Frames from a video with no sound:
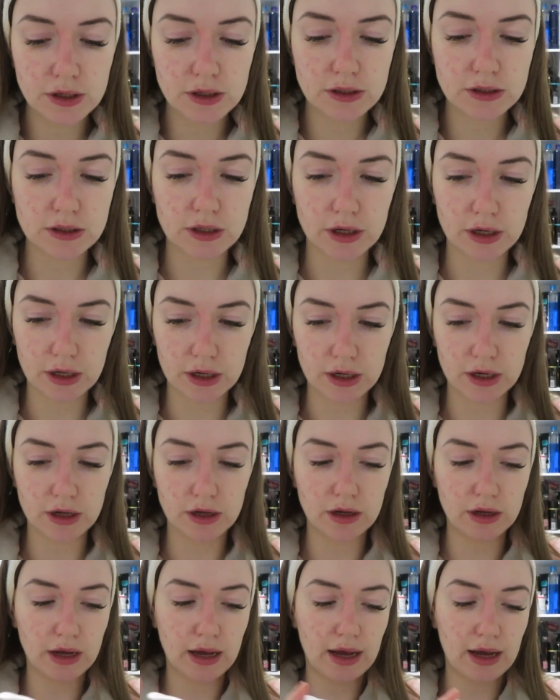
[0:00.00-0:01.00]
So I'm
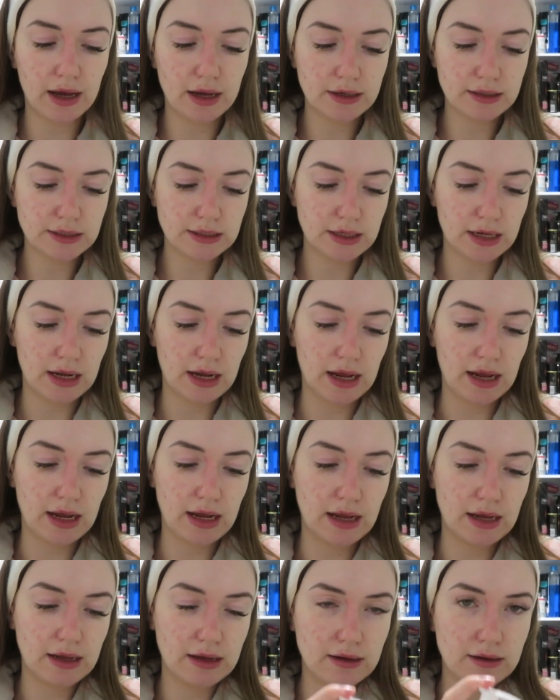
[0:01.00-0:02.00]
gonna add
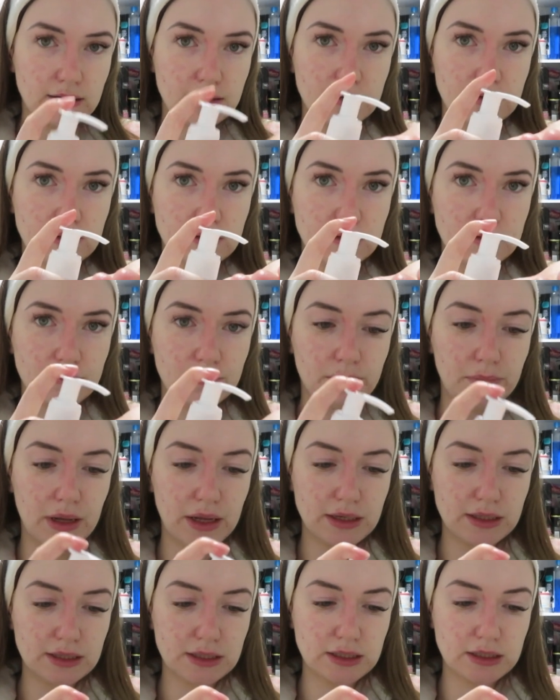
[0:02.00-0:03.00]
a
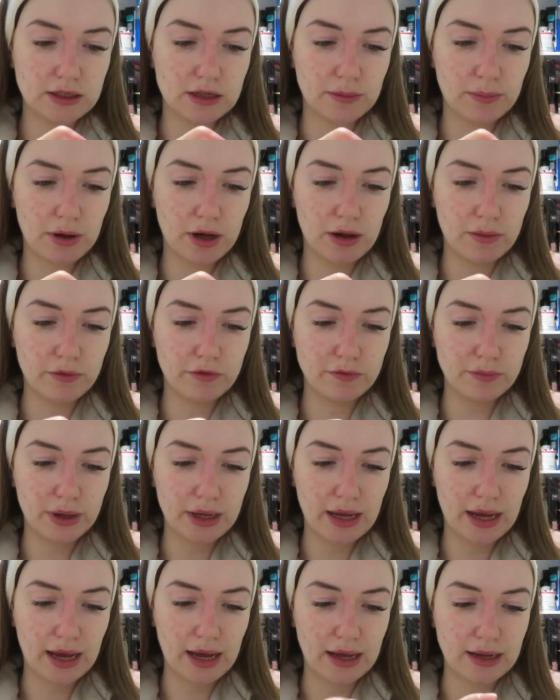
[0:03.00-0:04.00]
bit to the palm of my
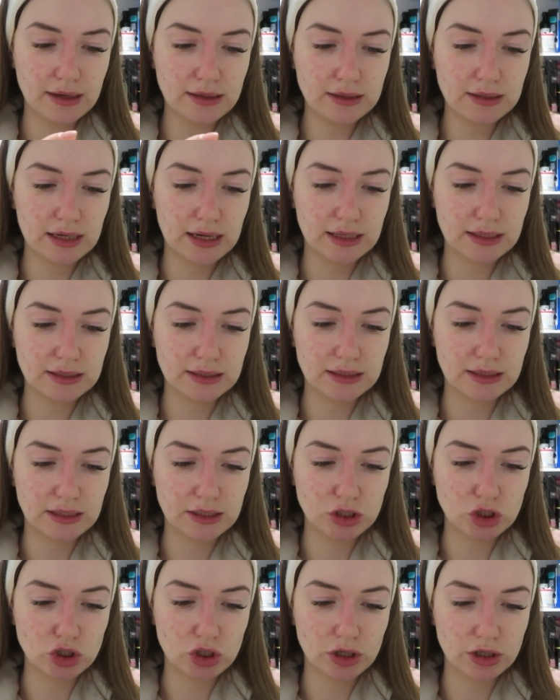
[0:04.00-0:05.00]
hand as
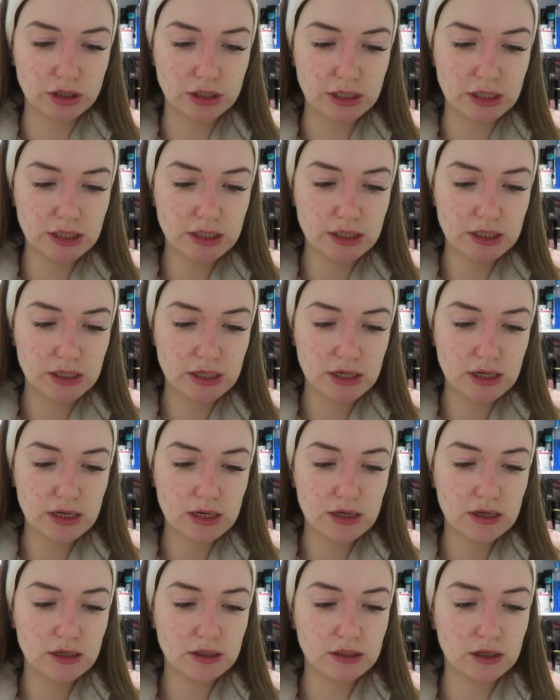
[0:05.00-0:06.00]
instructed.
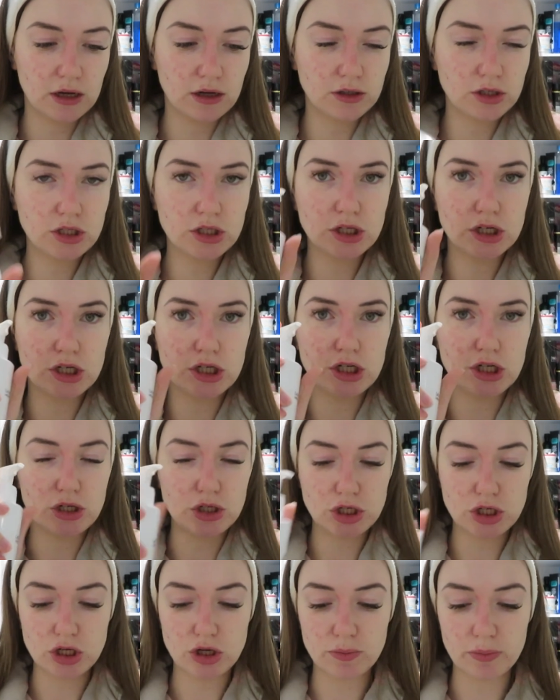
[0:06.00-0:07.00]
So I'm just going to do
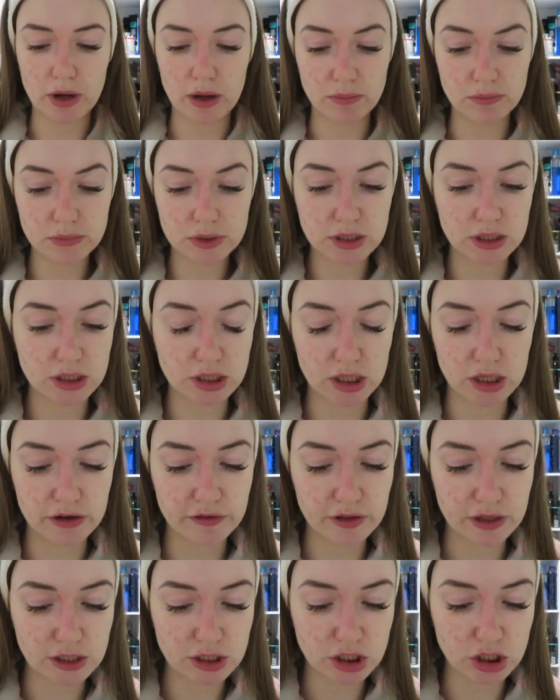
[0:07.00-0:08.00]
two pumps. Don't know
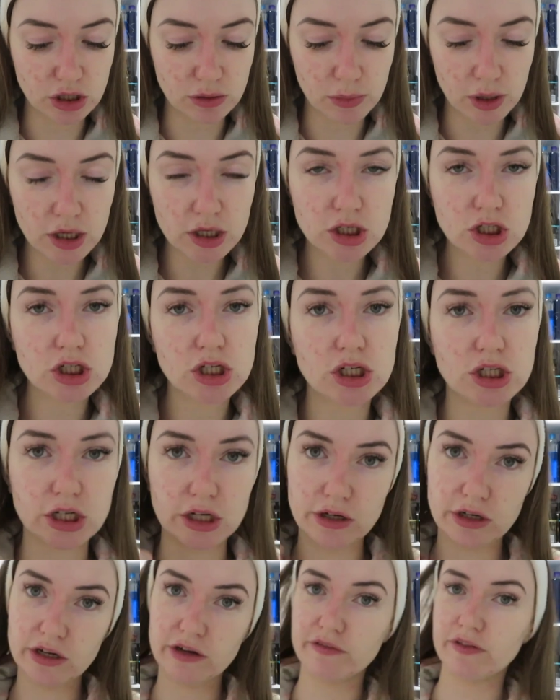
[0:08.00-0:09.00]
if that's too much.
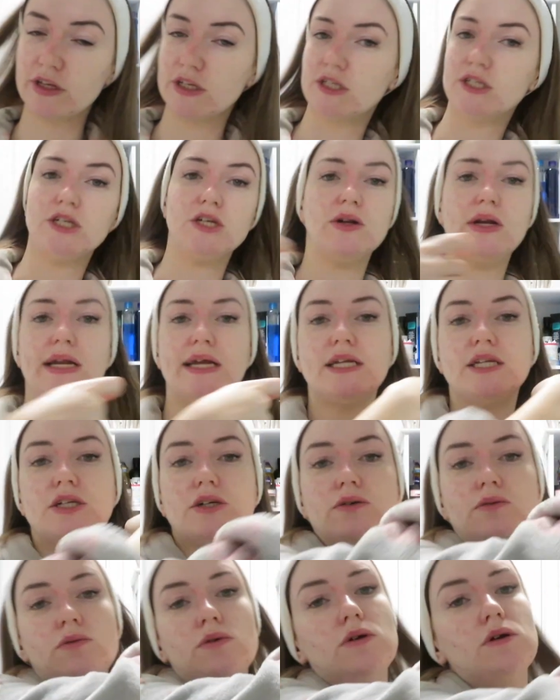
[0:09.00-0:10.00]
Don't know if that's too
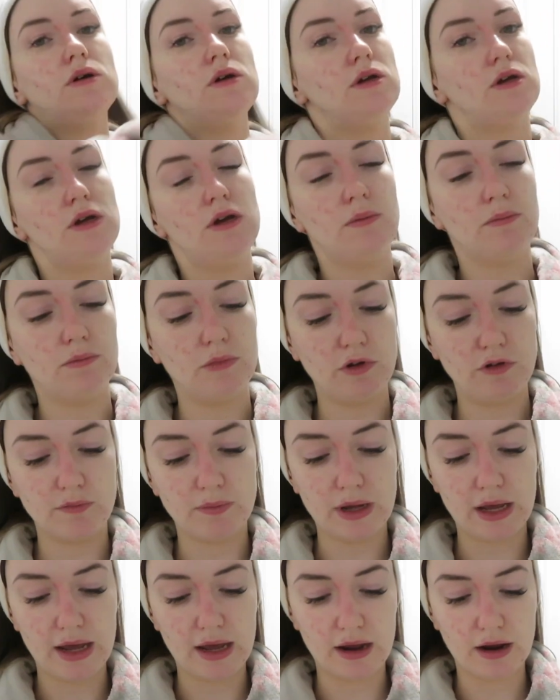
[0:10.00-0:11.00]
little. Move
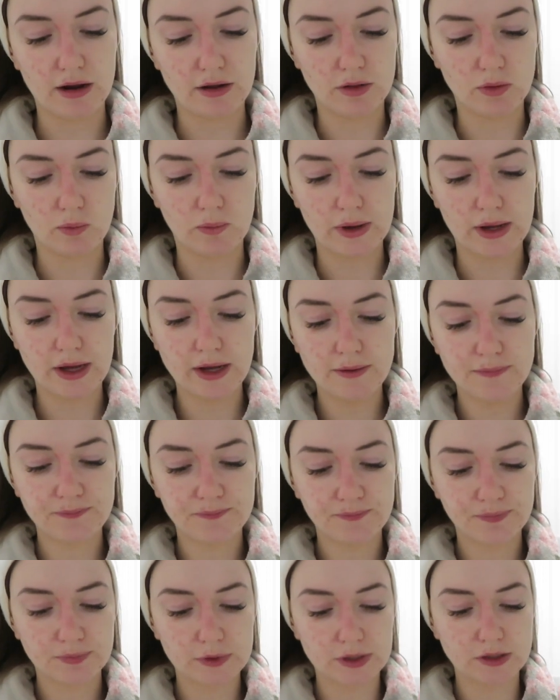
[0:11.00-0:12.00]
my hair out of the way.
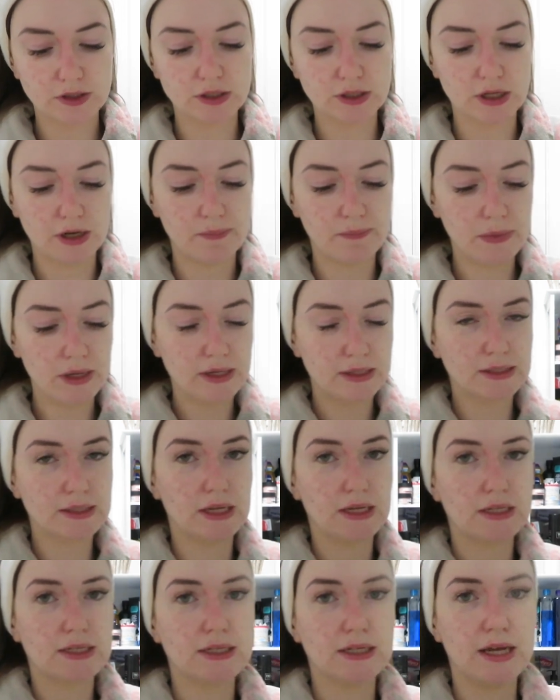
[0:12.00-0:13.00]
I'm just going to mix
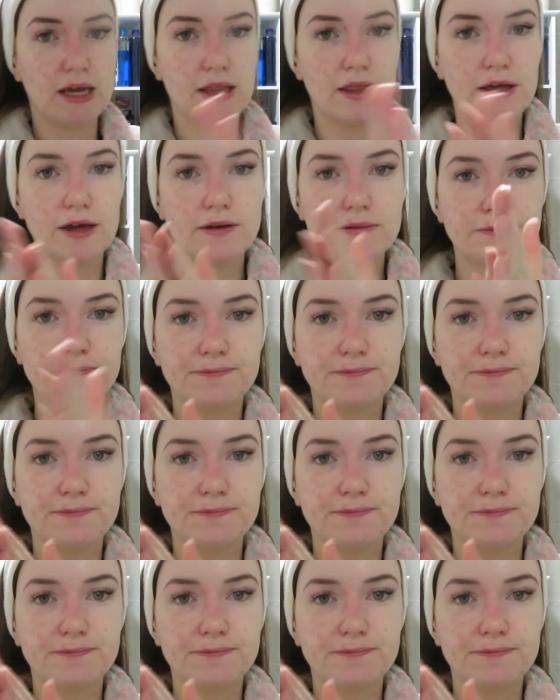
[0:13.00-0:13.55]
that together.